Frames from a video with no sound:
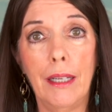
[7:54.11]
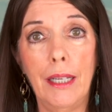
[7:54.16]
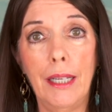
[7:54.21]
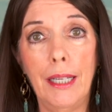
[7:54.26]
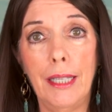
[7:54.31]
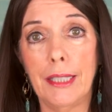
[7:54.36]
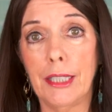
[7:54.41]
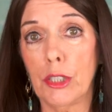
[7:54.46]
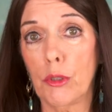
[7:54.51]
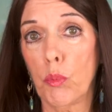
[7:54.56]

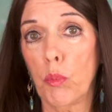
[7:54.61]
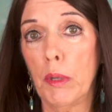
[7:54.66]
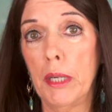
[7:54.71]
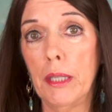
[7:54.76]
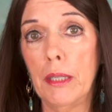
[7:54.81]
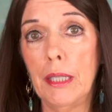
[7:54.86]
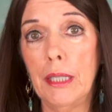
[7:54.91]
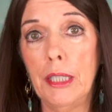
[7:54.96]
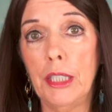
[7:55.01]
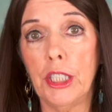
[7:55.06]
It's
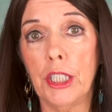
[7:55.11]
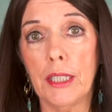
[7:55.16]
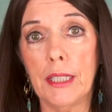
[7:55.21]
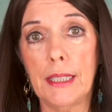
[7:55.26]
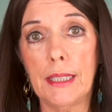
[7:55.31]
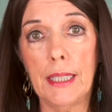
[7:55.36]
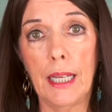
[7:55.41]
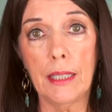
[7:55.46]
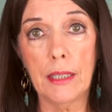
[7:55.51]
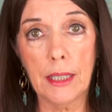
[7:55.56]
really
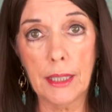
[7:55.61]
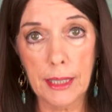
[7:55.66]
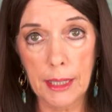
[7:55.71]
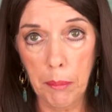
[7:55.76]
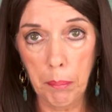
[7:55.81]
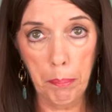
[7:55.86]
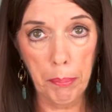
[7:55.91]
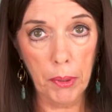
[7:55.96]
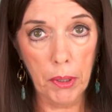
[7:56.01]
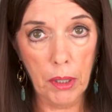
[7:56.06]
just that
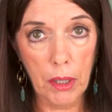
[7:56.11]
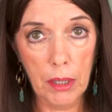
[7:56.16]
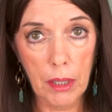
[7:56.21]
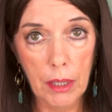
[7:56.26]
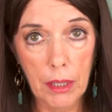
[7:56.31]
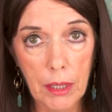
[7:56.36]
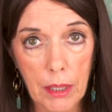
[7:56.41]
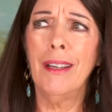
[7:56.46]
simple.